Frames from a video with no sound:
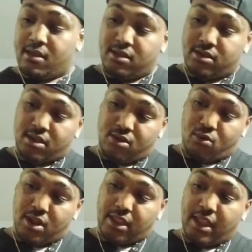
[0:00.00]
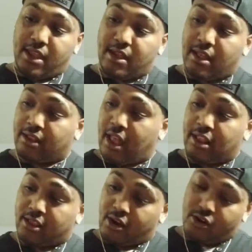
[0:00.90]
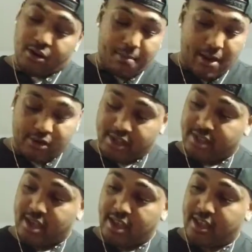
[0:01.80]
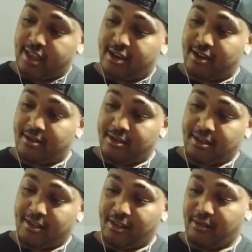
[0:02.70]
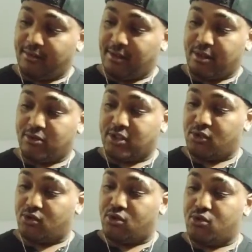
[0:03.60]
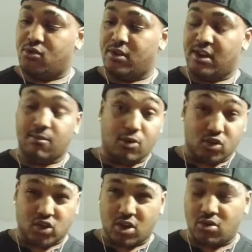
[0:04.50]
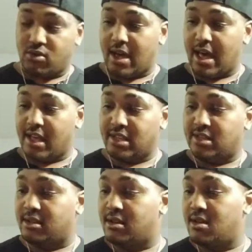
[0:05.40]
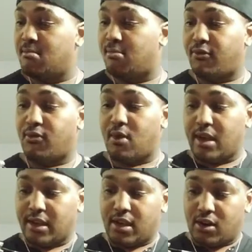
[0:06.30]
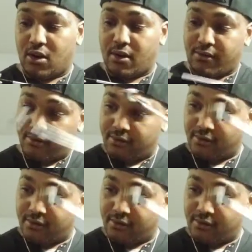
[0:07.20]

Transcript: So one thing I learned about this gun here, it was so cool, and I'm going to show you guys before I get off